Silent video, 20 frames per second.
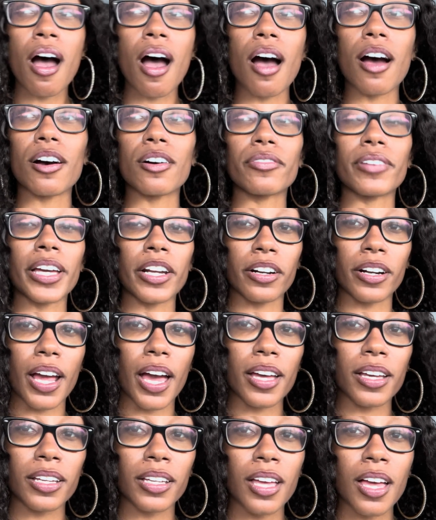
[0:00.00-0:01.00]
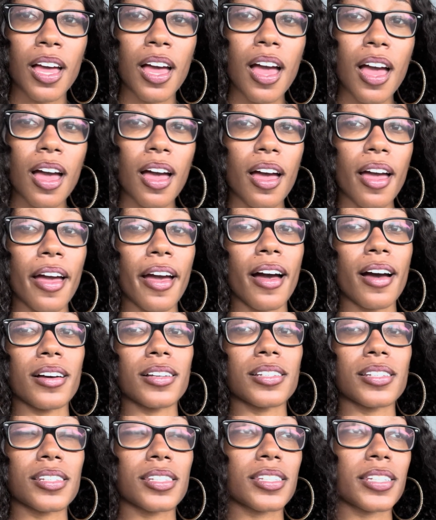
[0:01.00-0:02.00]
of internet,
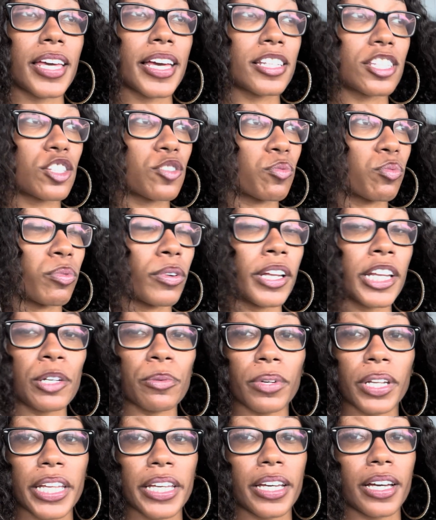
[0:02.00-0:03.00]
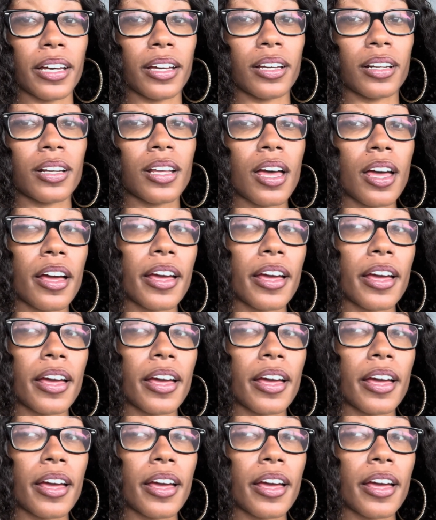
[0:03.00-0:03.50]
and it's really really good.